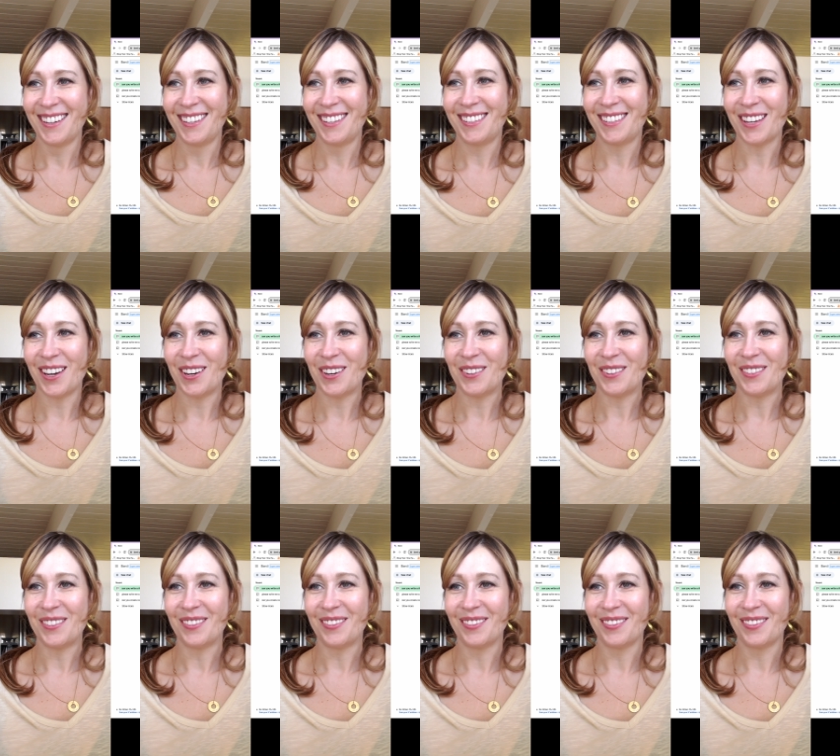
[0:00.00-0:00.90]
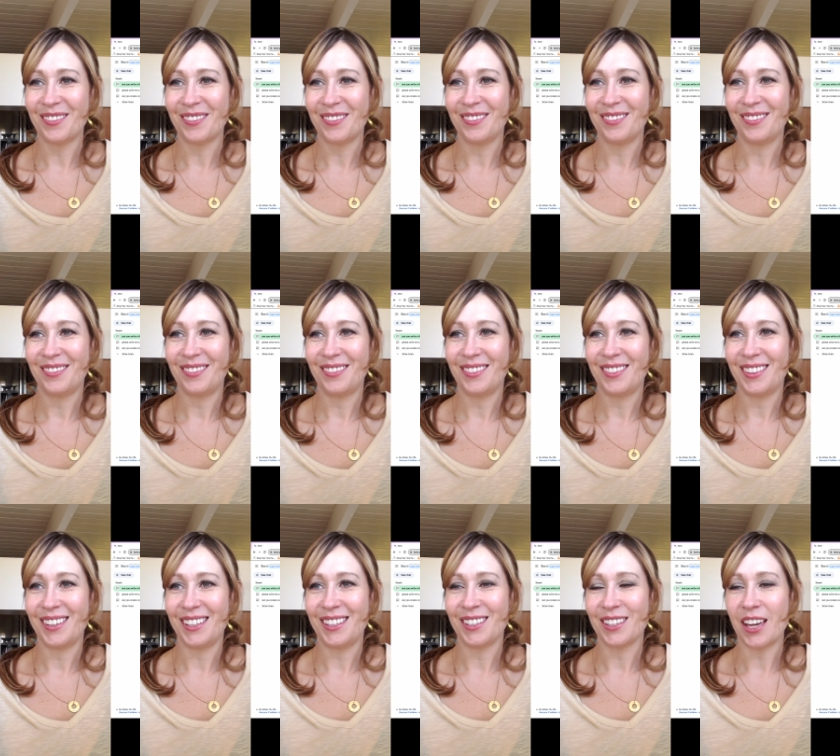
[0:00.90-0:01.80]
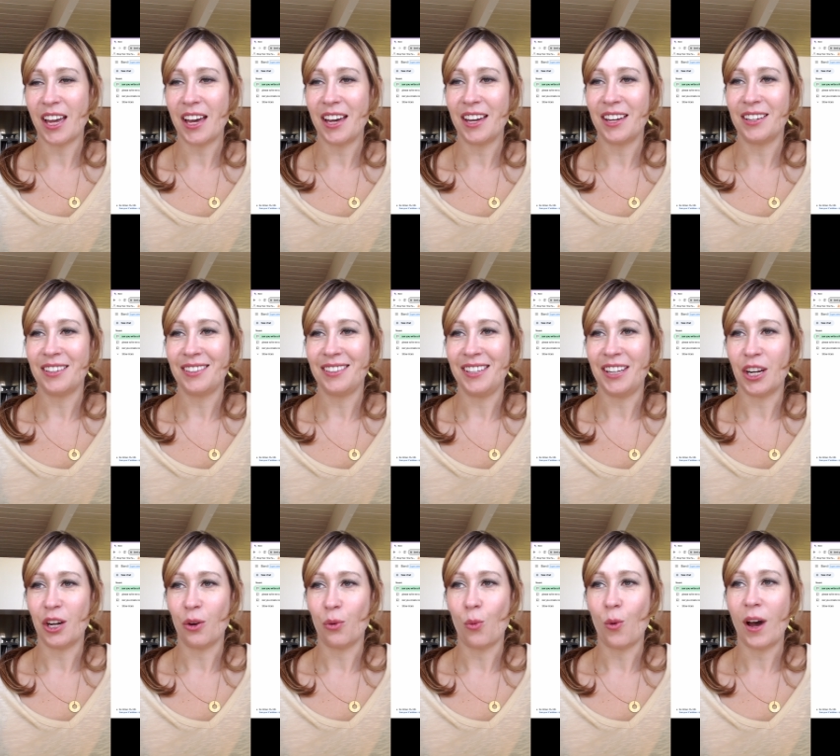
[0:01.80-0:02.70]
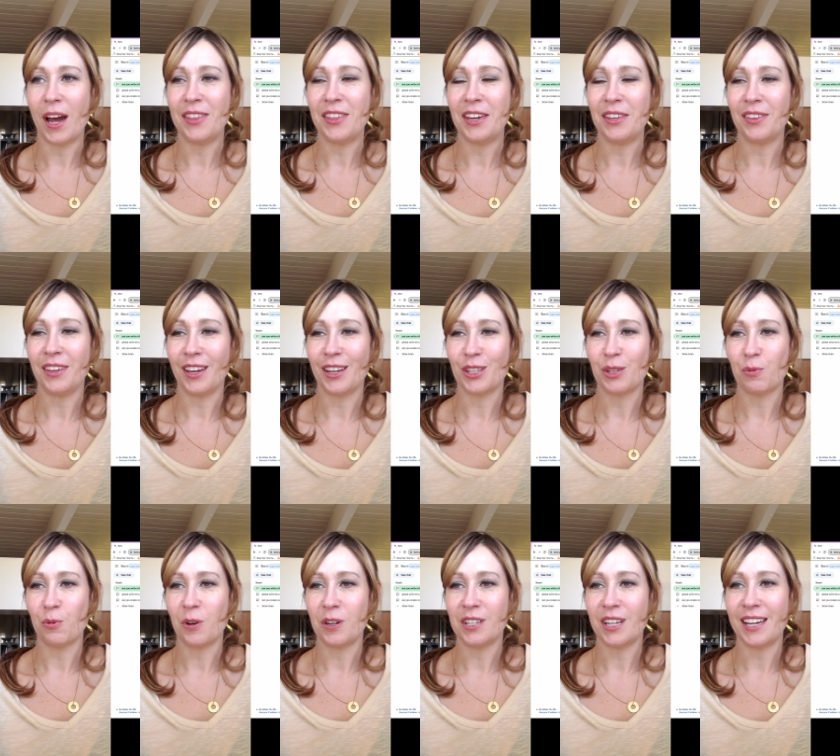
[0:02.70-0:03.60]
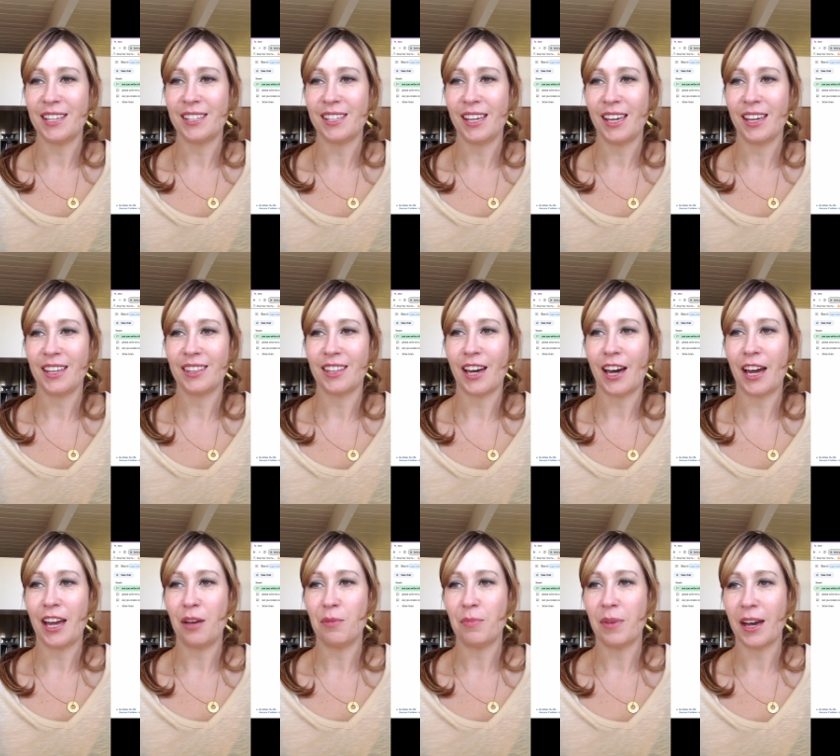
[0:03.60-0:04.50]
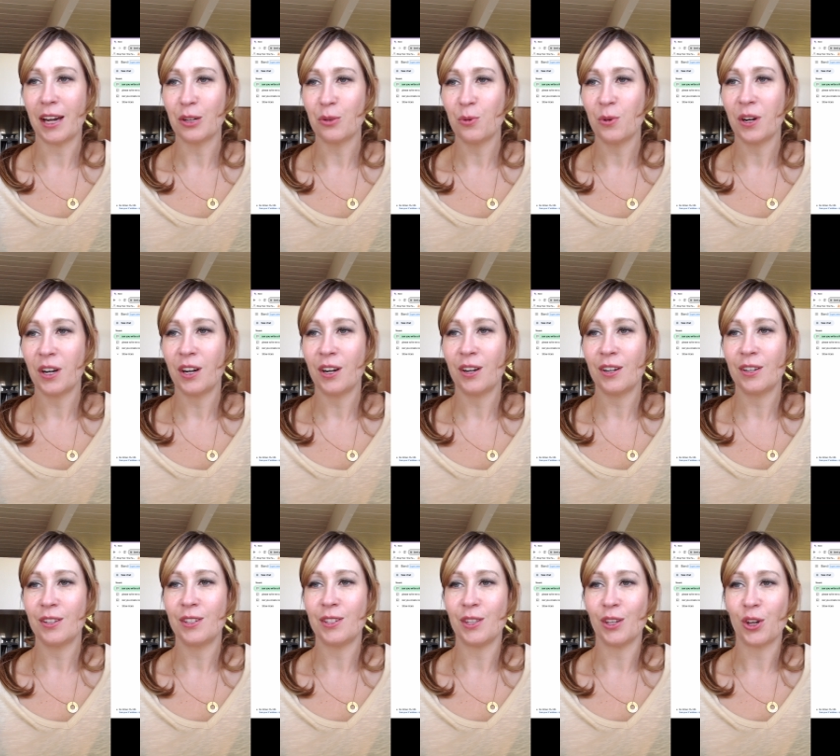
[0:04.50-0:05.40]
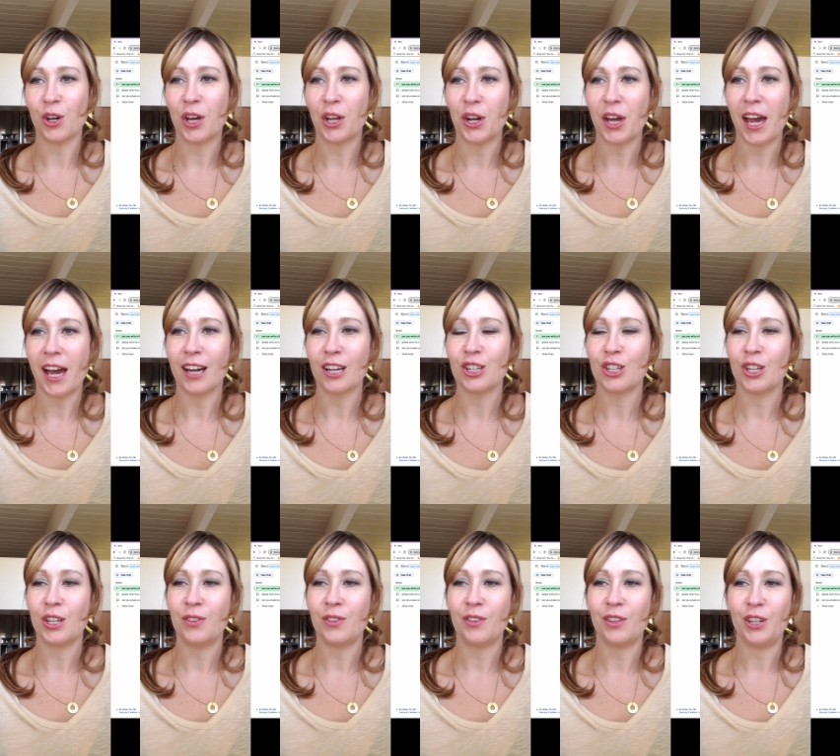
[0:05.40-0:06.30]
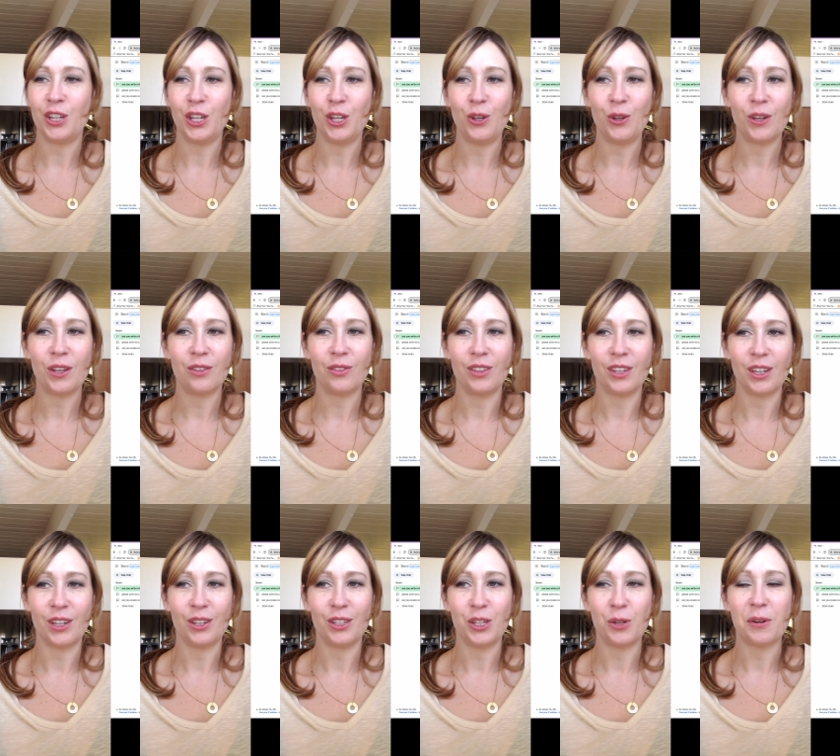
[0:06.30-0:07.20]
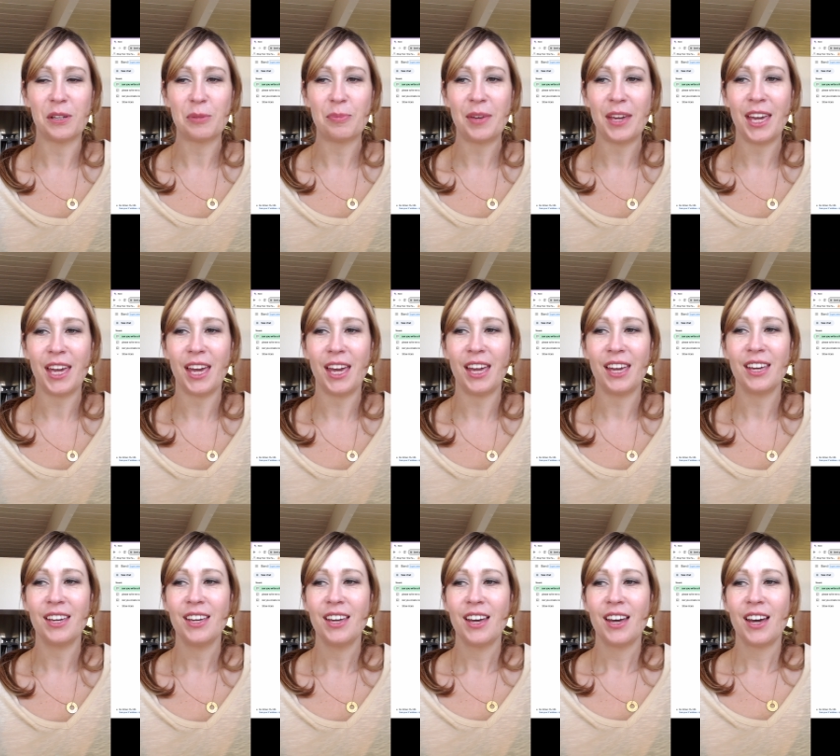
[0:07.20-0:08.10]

So it's got, you know, why they think it's more enticing, the high impact words, the call to action, the need, the U S P.